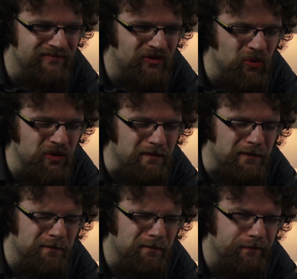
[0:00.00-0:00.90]
Joseph
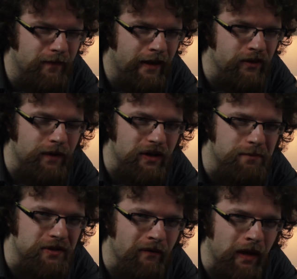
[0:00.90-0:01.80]
has a very
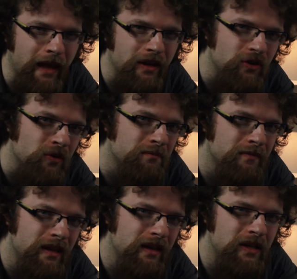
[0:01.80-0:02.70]
specific anecdote.
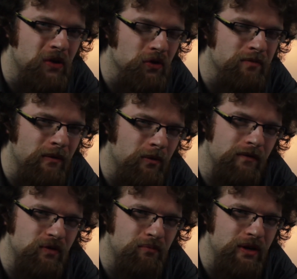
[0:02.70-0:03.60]
he talks about one of
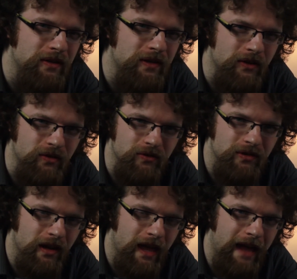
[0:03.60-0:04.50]
his predecessors,
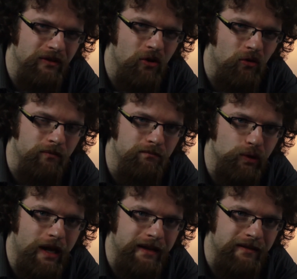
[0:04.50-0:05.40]
a Khan called
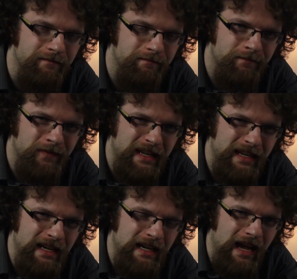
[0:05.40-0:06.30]
Bulan.
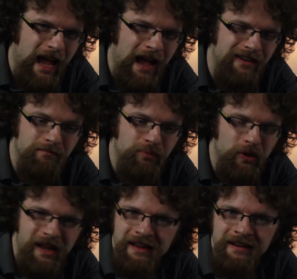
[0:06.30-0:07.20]
And
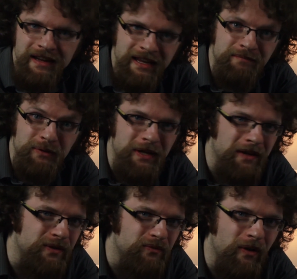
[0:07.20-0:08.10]
Bulan is
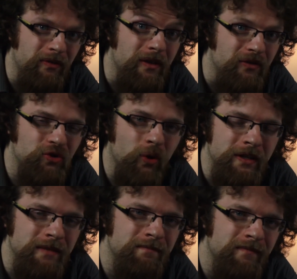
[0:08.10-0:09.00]
presented with this choice.